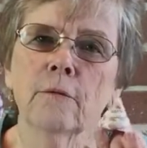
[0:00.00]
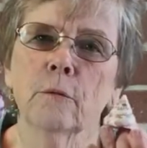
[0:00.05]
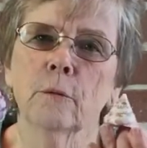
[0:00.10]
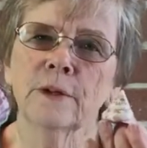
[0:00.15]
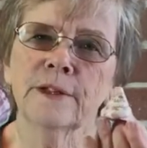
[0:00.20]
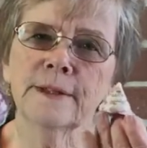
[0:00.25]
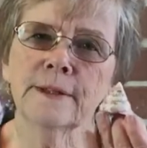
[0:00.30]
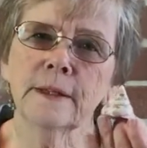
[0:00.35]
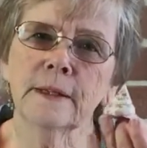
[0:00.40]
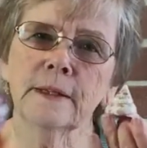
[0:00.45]

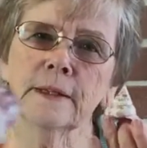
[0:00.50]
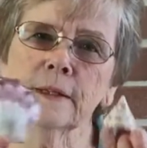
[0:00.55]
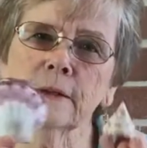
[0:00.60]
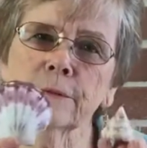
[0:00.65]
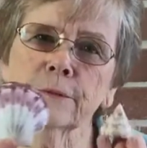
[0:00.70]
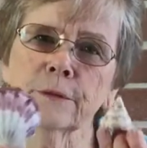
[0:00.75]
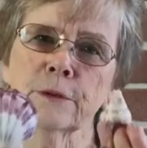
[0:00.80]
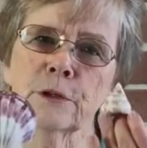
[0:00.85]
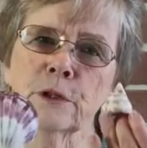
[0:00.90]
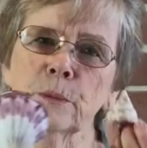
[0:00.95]
What's the
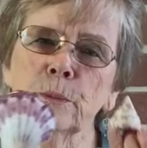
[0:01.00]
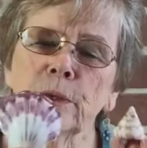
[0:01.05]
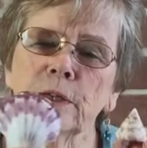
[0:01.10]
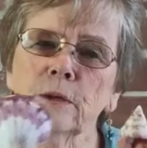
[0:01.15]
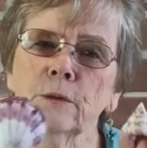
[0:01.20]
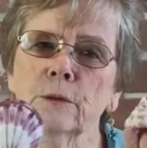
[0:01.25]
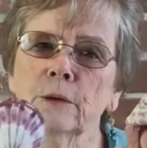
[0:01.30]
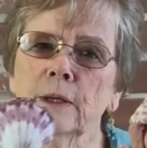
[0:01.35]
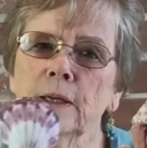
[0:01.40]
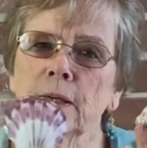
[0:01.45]
difference
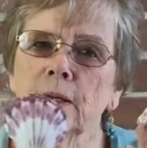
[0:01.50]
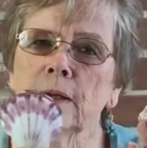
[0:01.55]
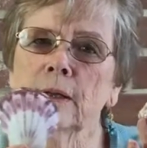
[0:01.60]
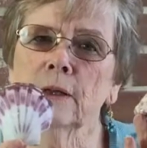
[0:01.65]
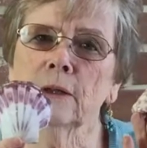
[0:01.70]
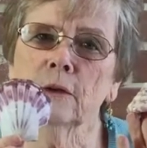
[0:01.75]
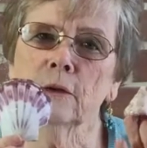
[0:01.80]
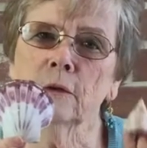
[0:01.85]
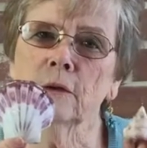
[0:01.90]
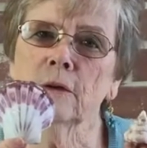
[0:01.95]
between a
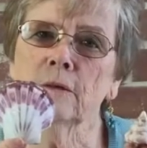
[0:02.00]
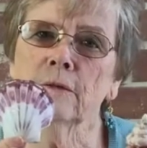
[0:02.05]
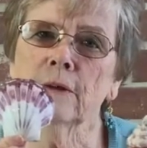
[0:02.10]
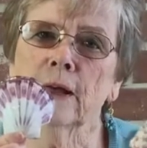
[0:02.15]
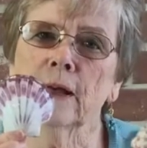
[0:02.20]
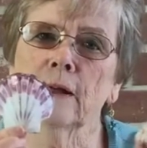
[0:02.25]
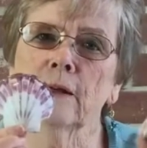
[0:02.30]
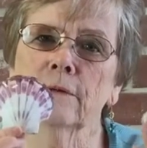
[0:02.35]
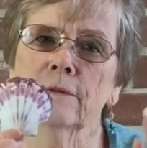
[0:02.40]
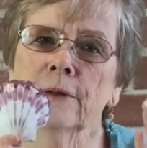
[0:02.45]

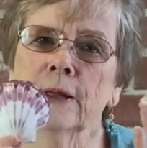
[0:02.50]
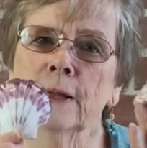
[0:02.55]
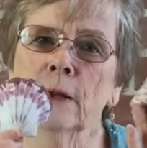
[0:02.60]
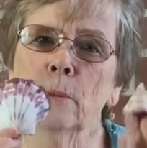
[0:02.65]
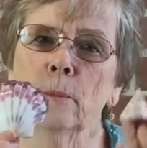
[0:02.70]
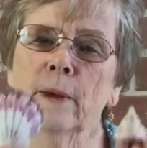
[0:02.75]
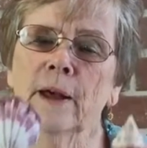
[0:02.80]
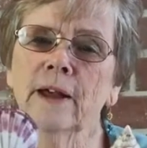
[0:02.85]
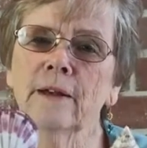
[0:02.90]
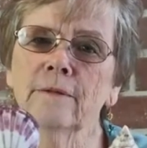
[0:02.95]
univalve and a
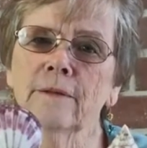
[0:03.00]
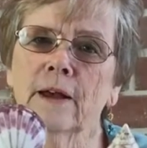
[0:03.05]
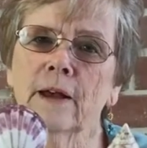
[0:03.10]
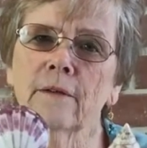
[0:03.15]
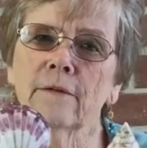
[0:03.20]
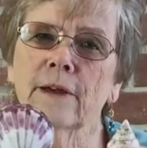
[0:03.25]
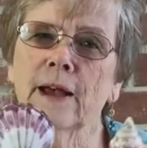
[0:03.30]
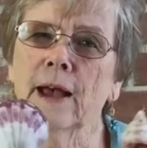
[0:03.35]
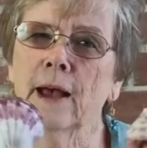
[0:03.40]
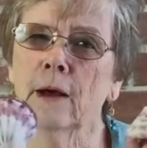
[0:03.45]

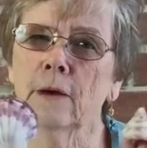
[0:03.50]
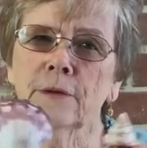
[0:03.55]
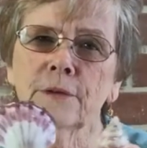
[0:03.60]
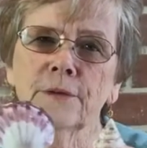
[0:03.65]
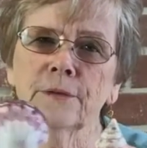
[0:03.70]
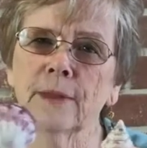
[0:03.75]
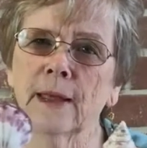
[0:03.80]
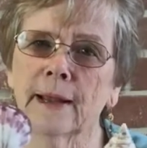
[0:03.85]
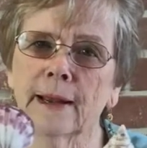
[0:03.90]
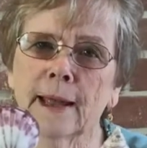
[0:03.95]
bivalve? How does
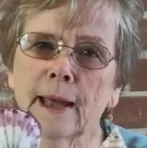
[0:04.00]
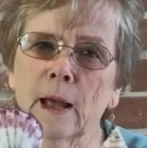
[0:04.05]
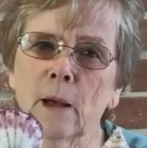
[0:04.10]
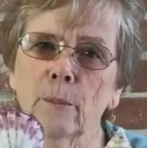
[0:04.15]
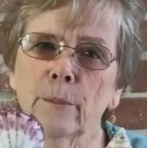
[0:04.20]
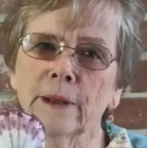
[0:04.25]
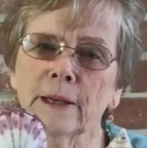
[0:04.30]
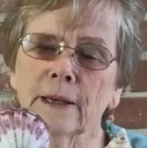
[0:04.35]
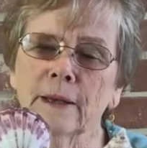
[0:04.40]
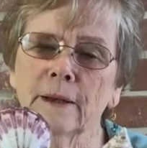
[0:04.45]
that
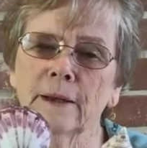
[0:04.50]
happen?